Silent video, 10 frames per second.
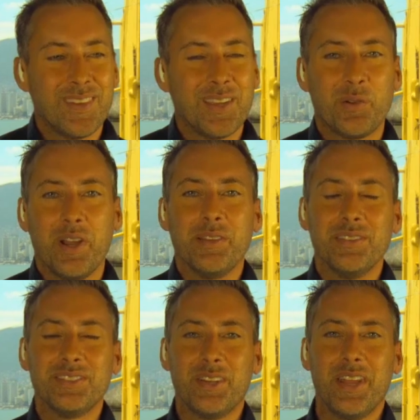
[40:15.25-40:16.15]

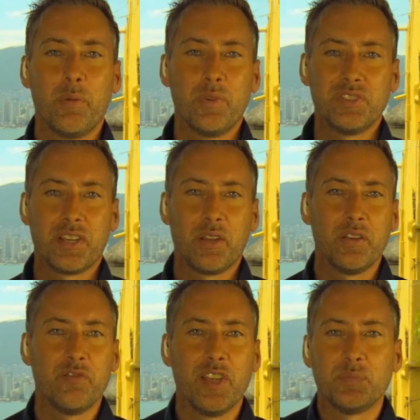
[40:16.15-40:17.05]
Great. So yeah, we'll check out
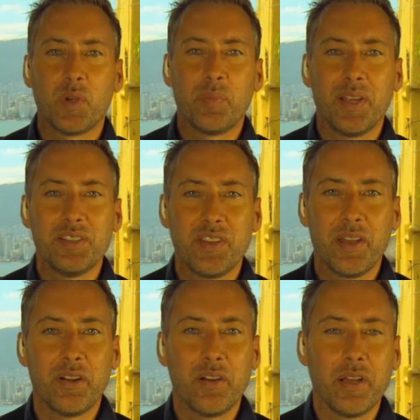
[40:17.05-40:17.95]
the Facebook page
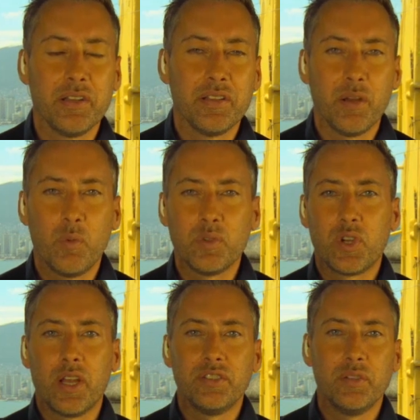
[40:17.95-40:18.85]
there, and we'll
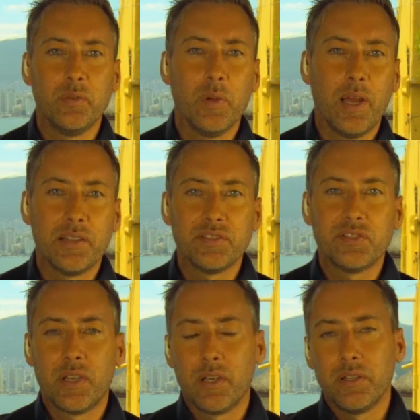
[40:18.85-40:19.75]
try to,
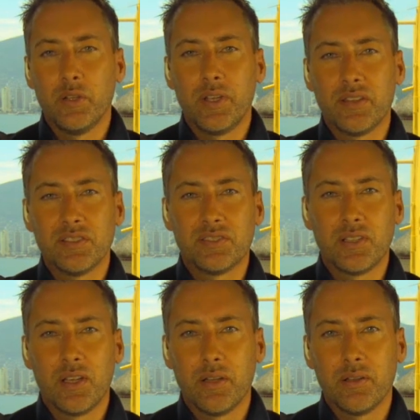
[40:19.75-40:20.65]
as you get this
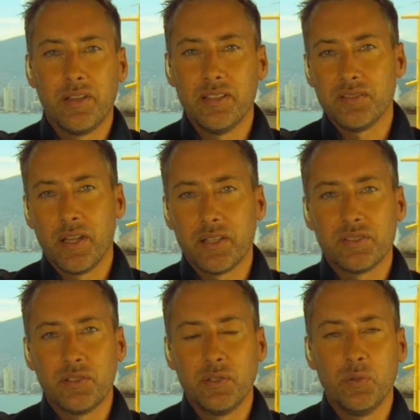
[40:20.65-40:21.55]
these
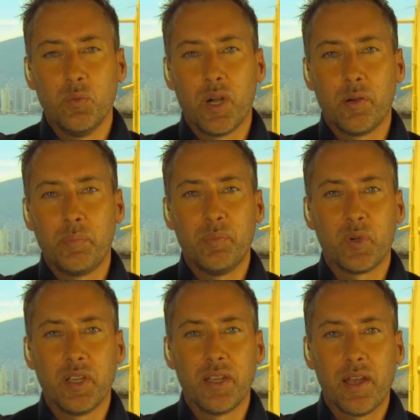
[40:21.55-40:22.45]
links to where
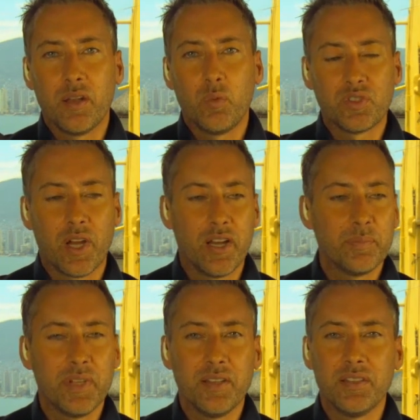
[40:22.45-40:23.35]
people can get it, we'll try to
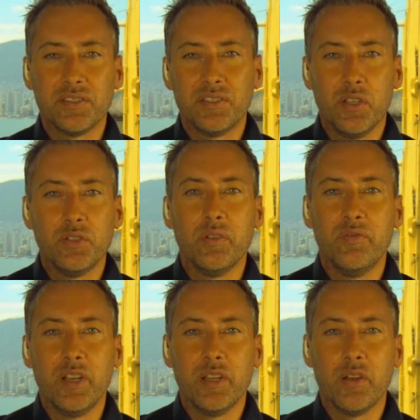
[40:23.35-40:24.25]
update this YouTube
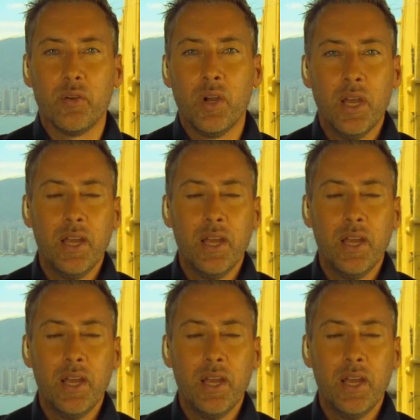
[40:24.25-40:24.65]
video